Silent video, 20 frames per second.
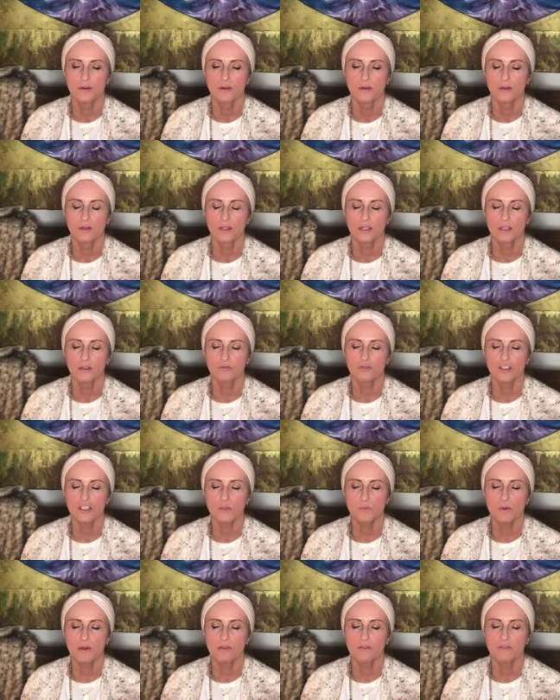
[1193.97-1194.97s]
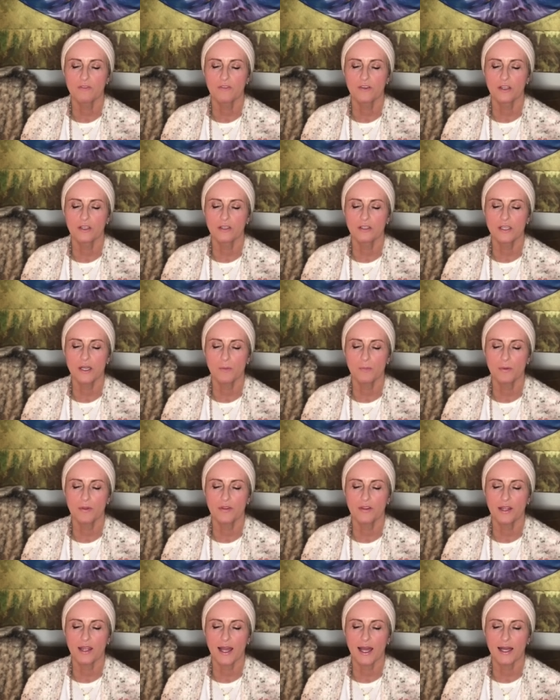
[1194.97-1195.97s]
That you've just been filled up at the
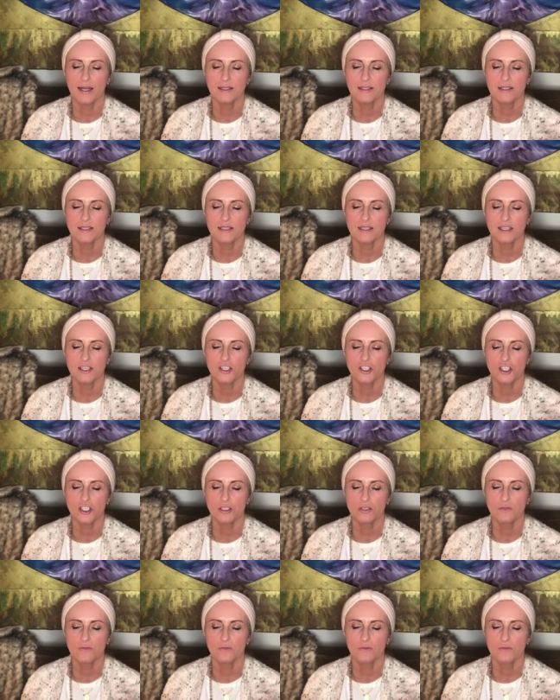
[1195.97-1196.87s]
gas station.